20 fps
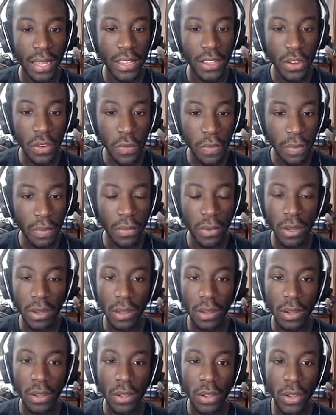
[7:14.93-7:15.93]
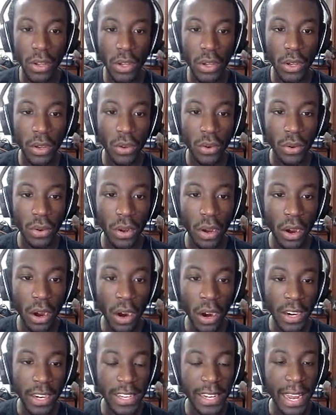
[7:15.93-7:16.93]
You.
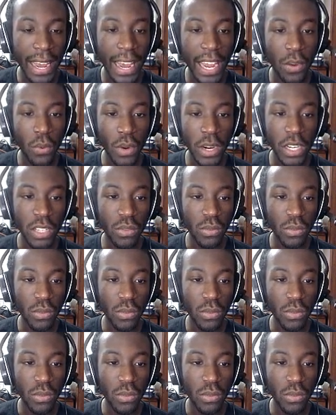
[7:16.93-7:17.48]
Arcanine,